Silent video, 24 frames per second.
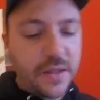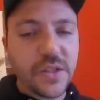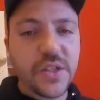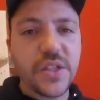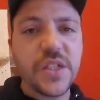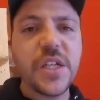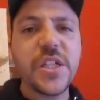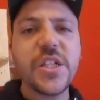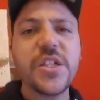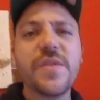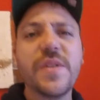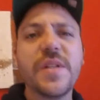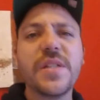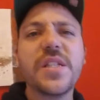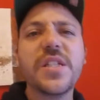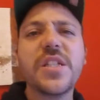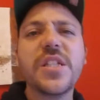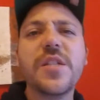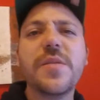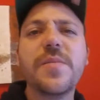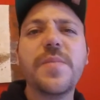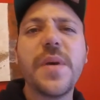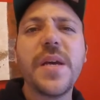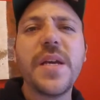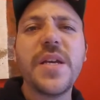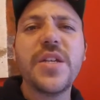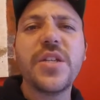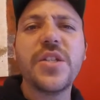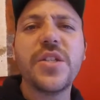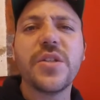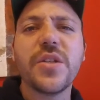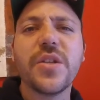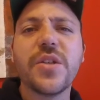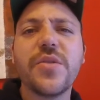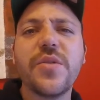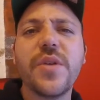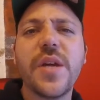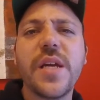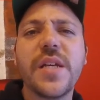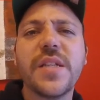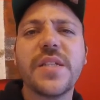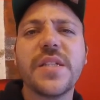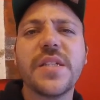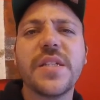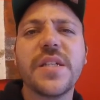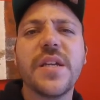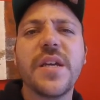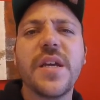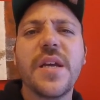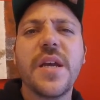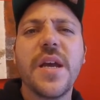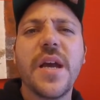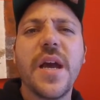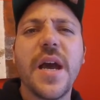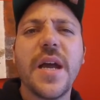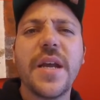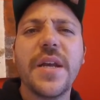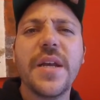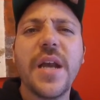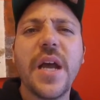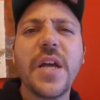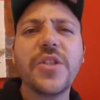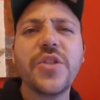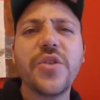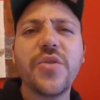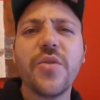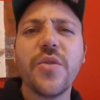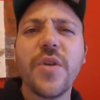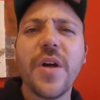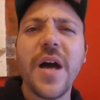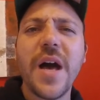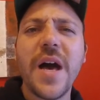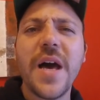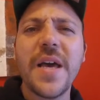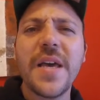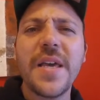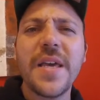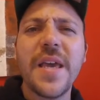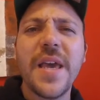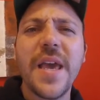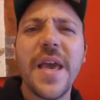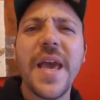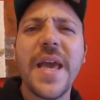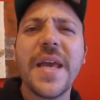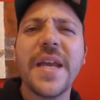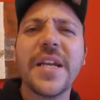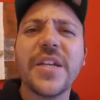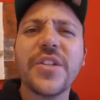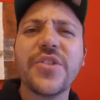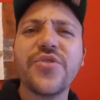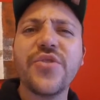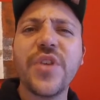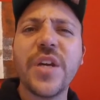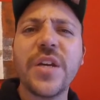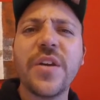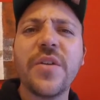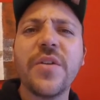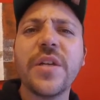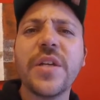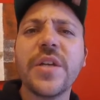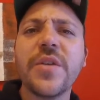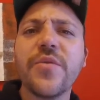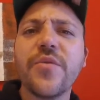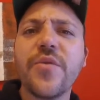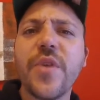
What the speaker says: The sense of anticipation creates a natural high and adrenaline